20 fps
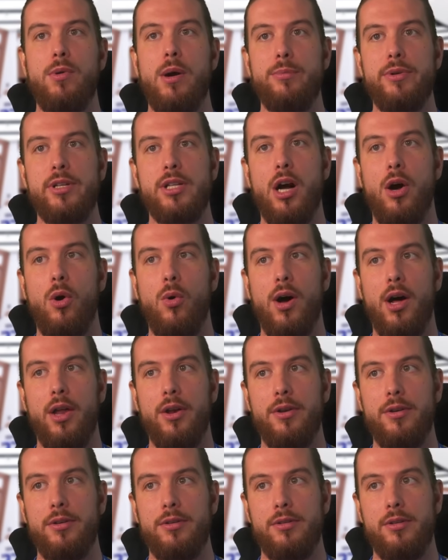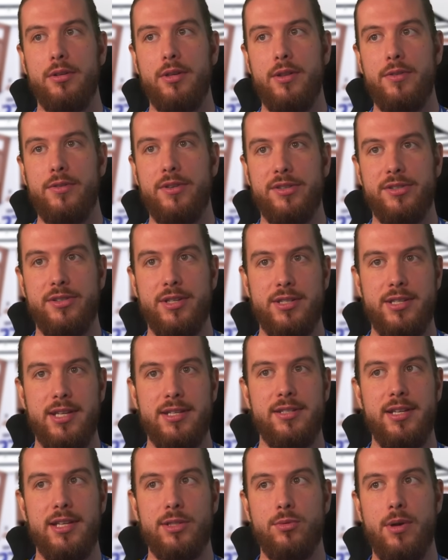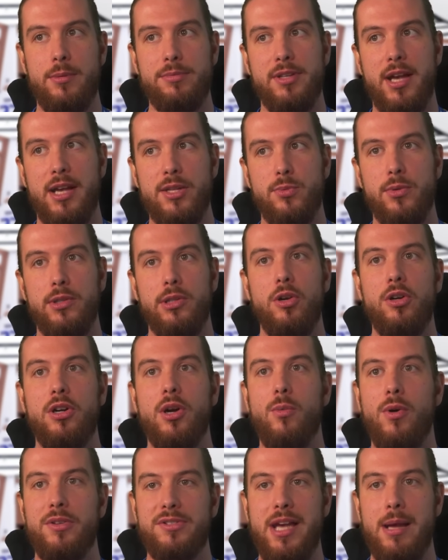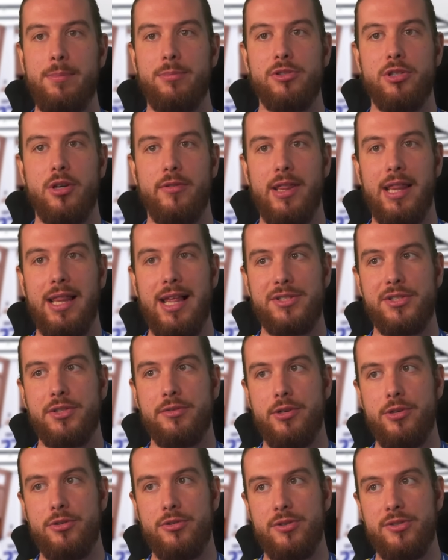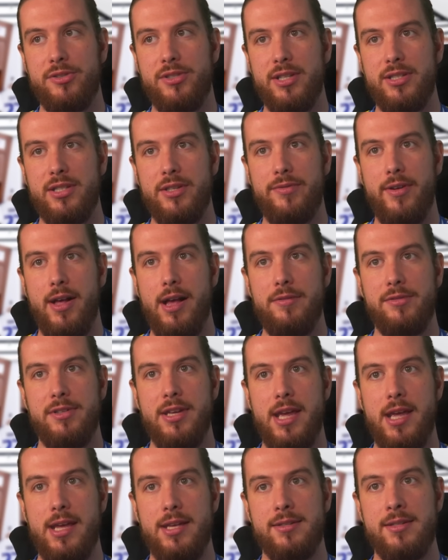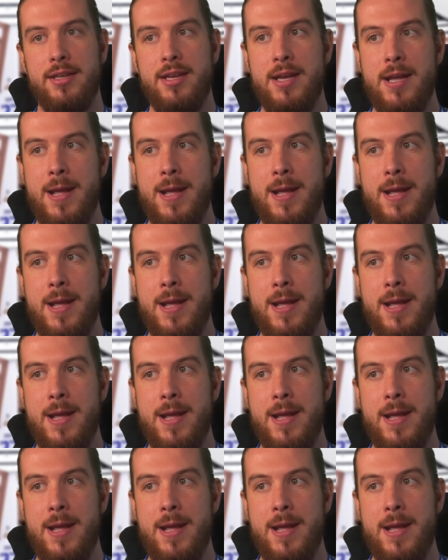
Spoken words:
we go on the statistics websites, we look at what's happened over the last 365 days.